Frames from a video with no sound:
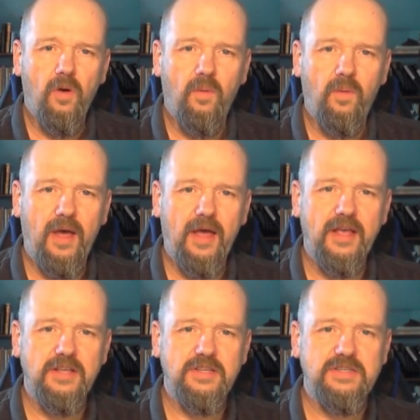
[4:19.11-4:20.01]

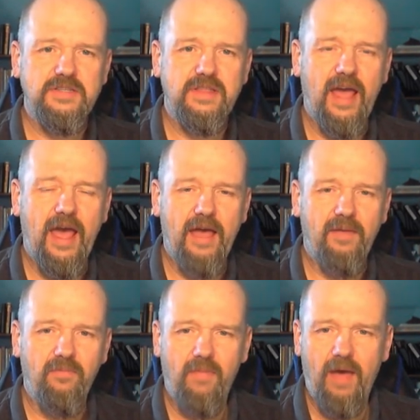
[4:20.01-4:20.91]
was
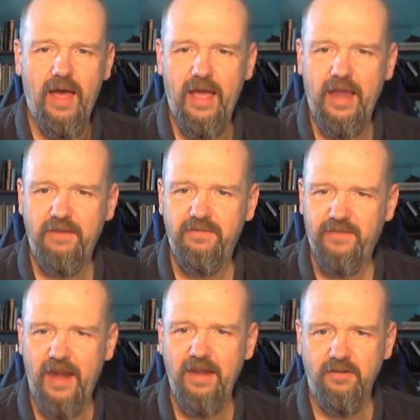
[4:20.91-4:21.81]
that my
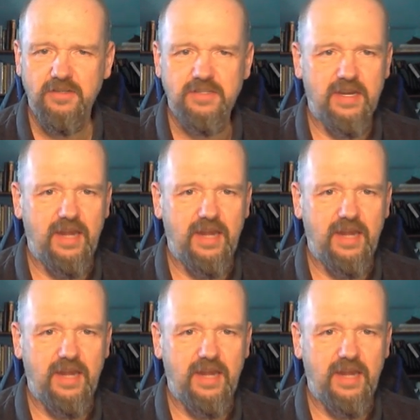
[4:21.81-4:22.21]
fighters and